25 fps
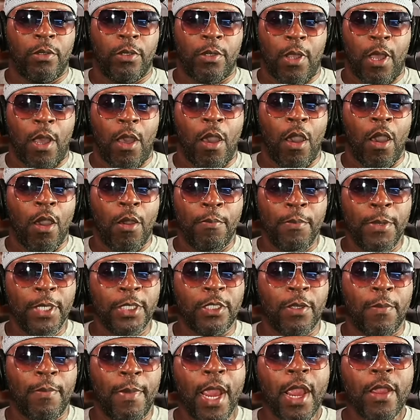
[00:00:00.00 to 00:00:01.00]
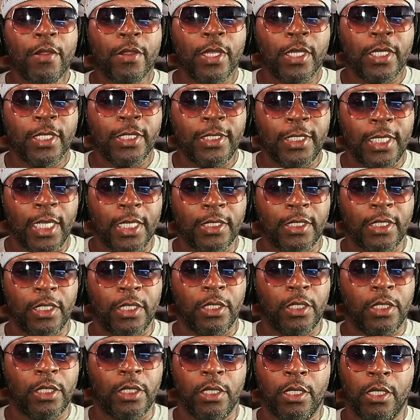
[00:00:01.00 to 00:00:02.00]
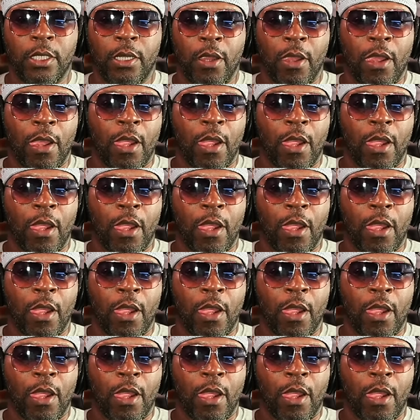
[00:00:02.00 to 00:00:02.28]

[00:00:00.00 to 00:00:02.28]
a Miss America contestant to,